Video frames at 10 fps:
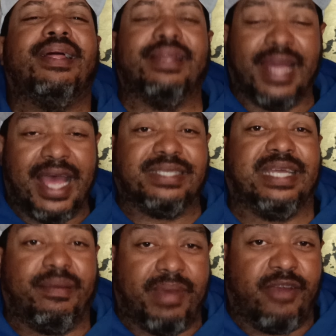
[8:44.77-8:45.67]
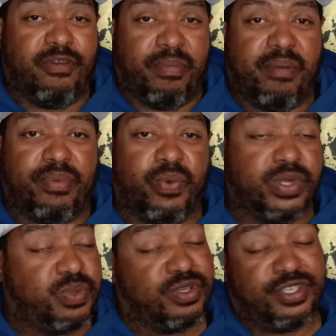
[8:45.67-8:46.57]
last time I remember,
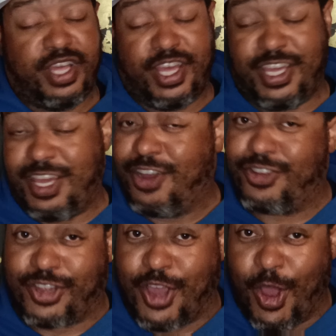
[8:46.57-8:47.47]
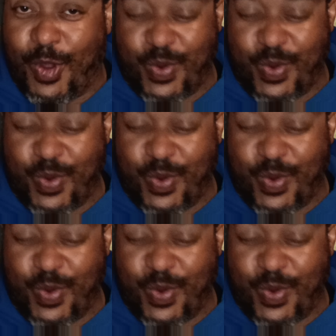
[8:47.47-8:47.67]
which was years ago,